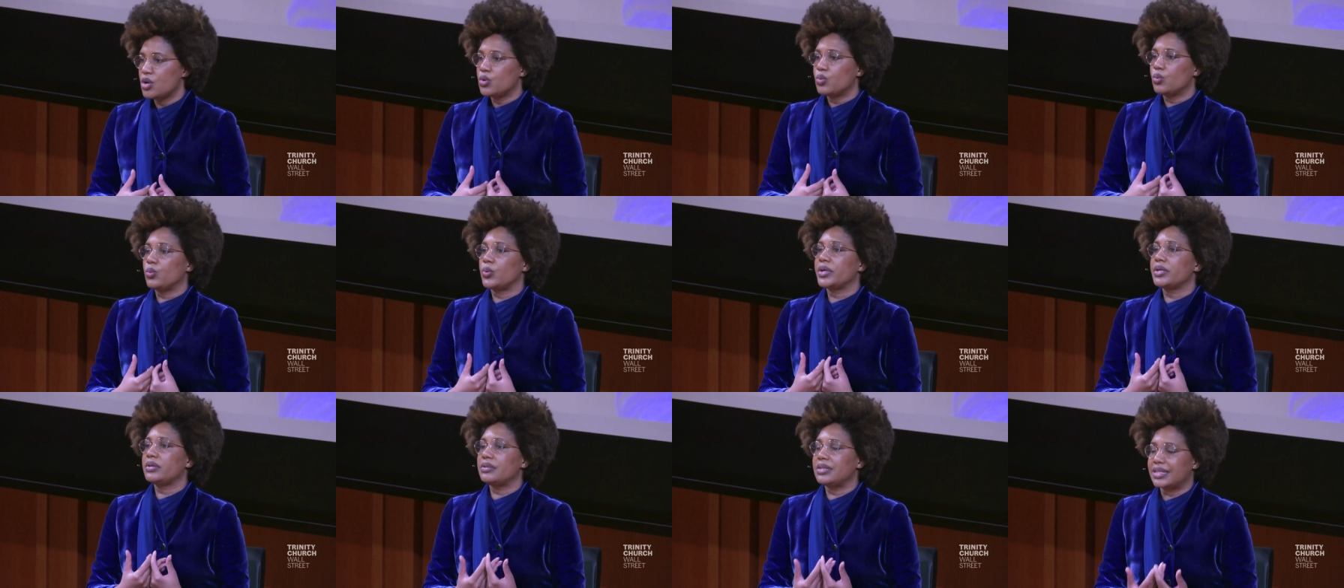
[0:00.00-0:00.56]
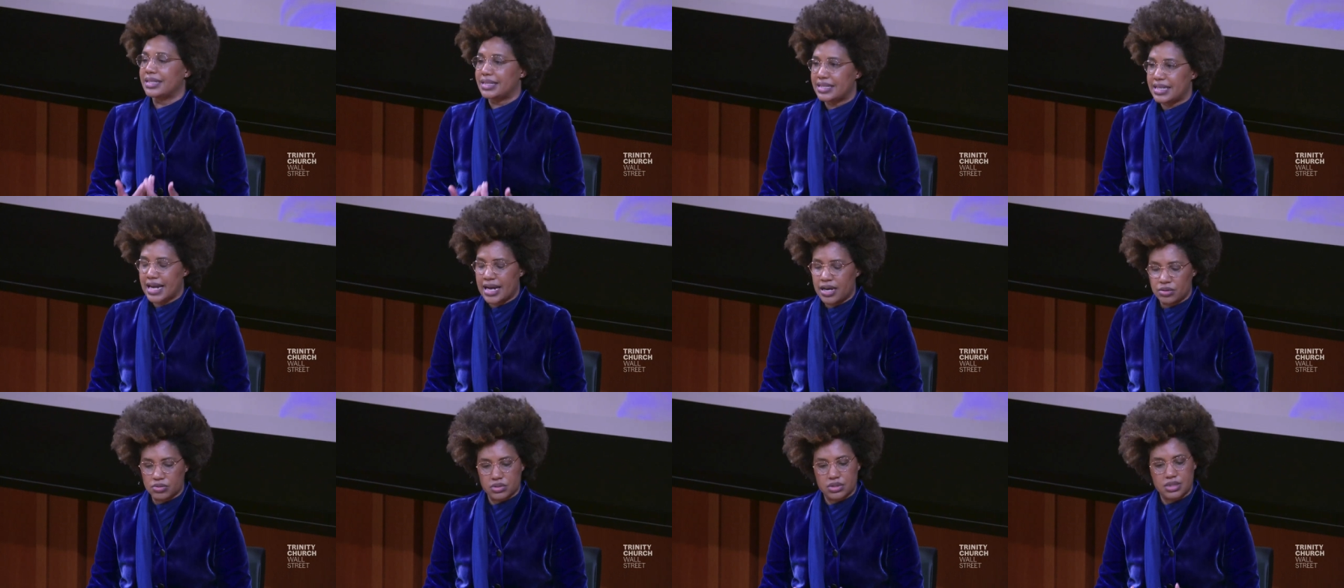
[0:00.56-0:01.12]
real
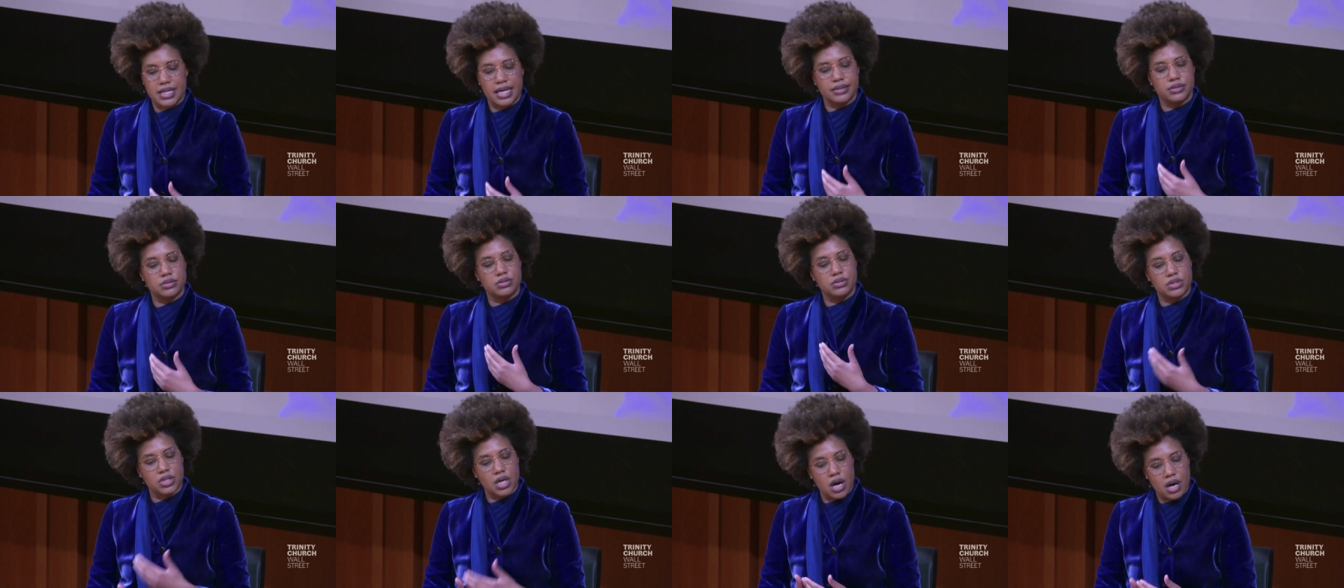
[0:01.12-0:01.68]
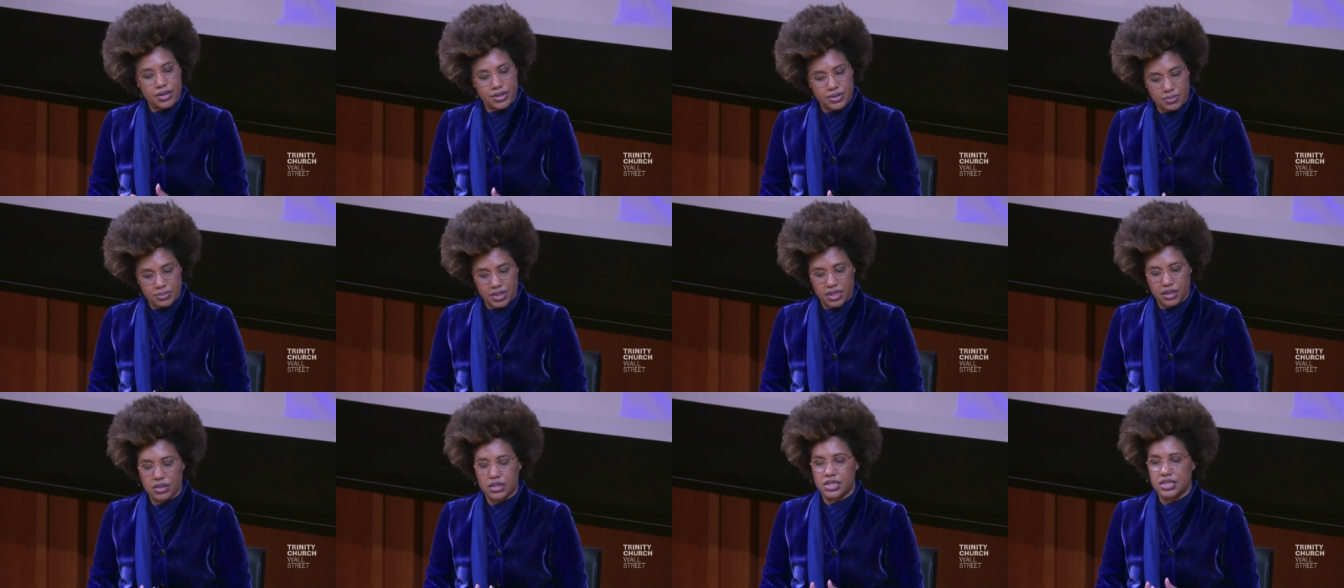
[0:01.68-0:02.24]
accounts that
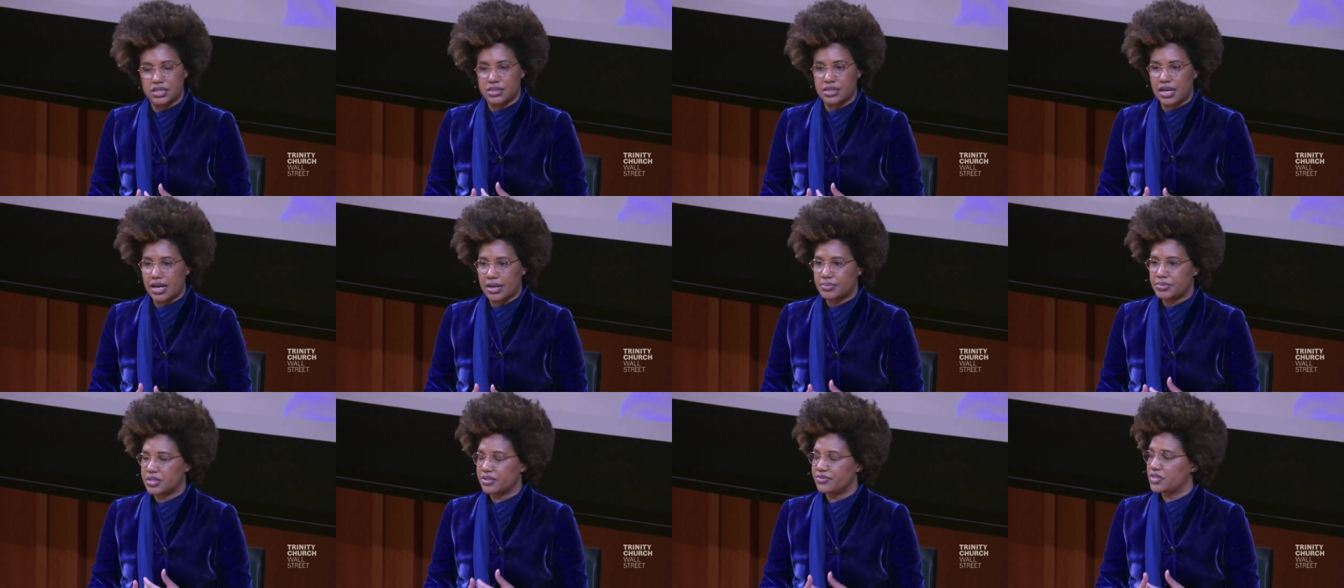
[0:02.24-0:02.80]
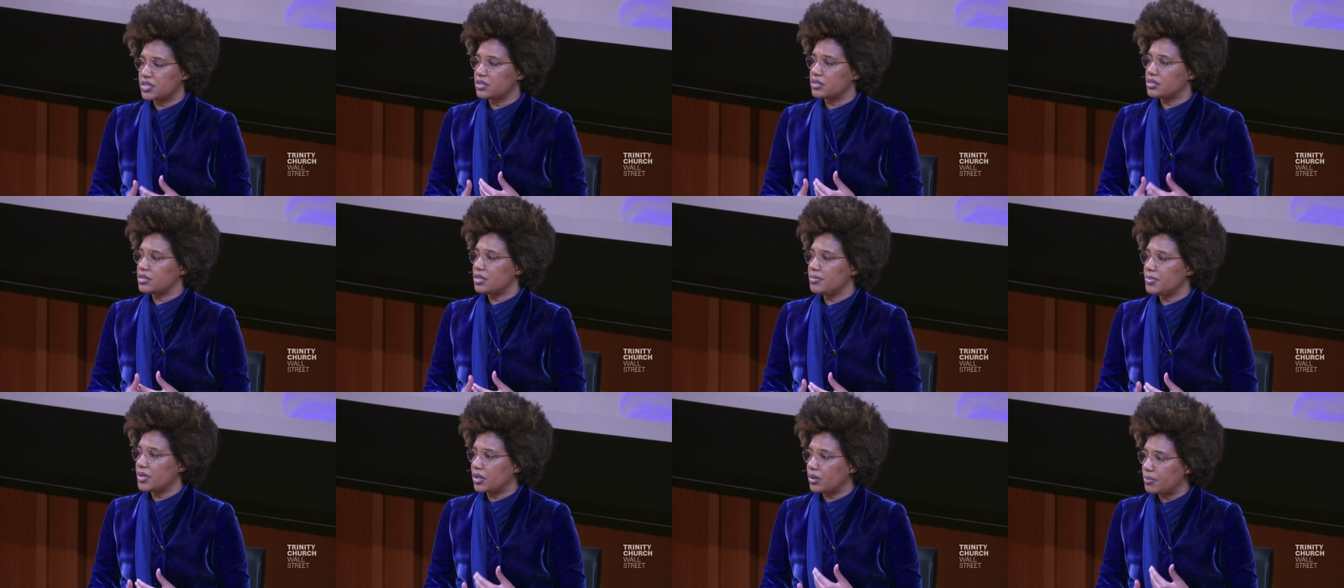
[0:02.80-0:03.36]
document these types of
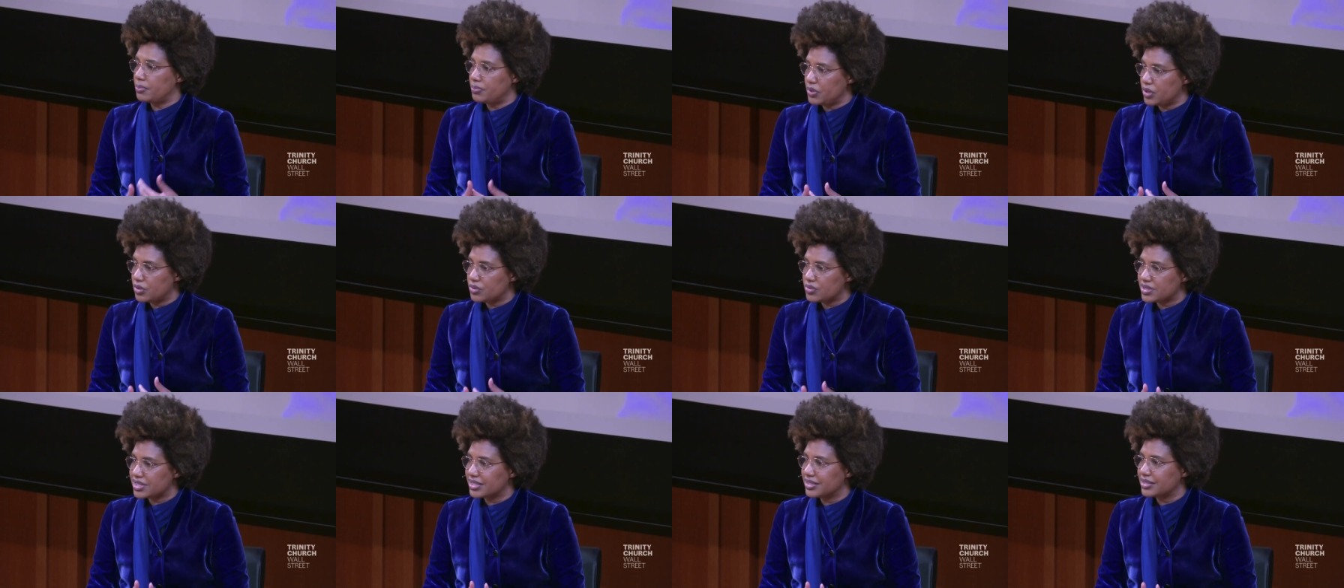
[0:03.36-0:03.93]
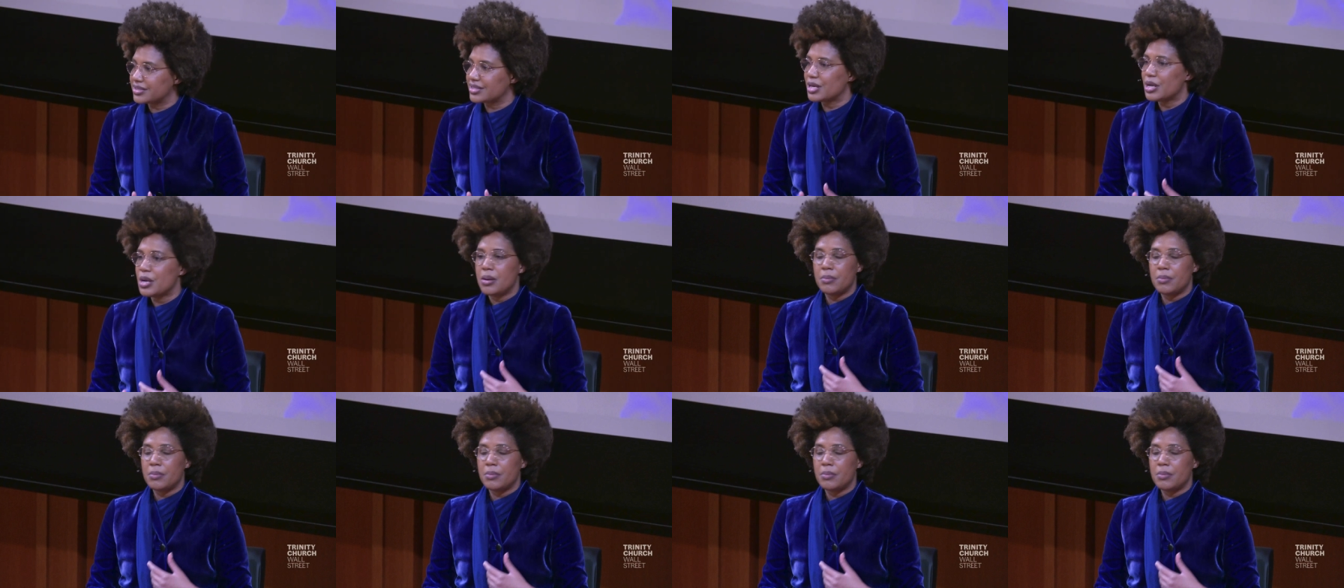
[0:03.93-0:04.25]
systemic abuses,